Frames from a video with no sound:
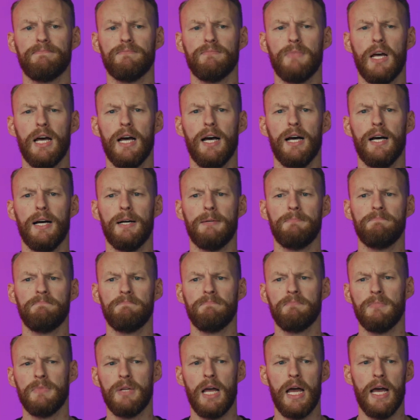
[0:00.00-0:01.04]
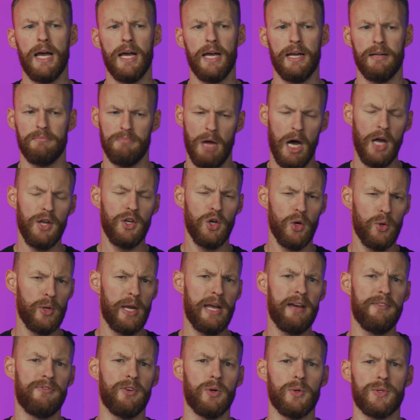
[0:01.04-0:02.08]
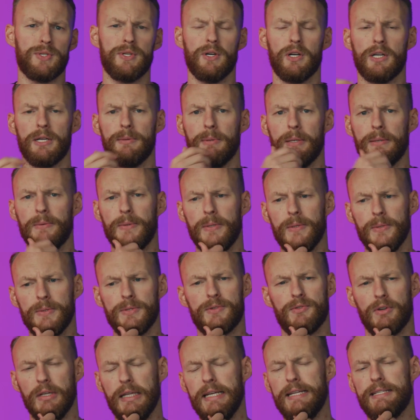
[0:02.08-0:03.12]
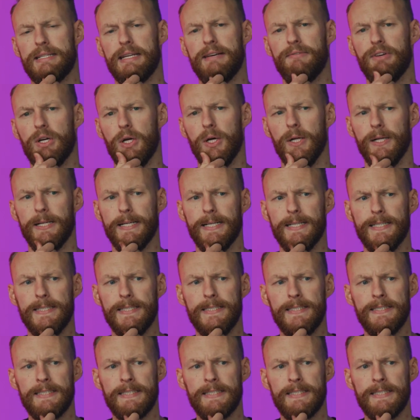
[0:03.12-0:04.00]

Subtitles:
an unknown Air Force document. It was released even earlier.